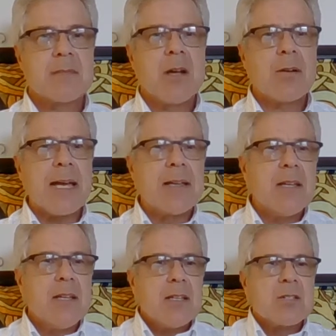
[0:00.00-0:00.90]
Okay,
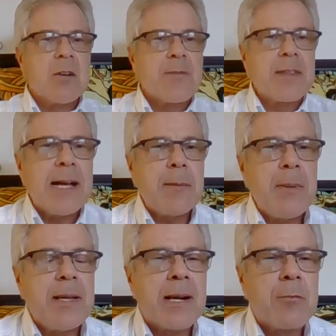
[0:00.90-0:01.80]
so for the
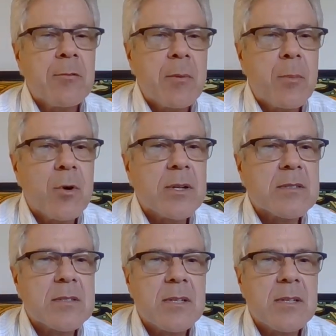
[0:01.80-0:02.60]
IP, I run reports